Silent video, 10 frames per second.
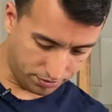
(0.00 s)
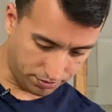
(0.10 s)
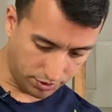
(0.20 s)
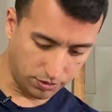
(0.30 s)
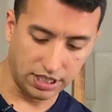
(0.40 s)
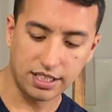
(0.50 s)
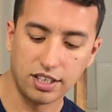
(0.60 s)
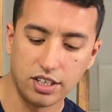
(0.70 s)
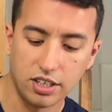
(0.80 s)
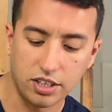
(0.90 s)
Wait,
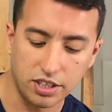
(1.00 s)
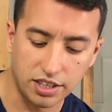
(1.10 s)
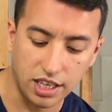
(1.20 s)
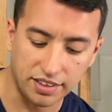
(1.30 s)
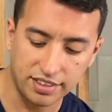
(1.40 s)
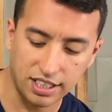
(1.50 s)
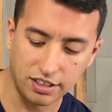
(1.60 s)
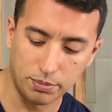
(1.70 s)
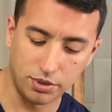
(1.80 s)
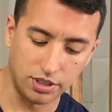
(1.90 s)
on the side
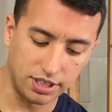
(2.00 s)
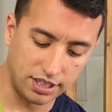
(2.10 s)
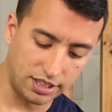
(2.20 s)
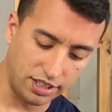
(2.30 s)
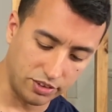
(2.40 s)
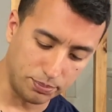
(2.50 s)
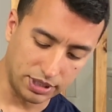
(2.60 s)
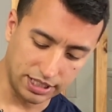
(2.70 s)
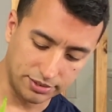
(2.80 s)
of the plant, these are bigger.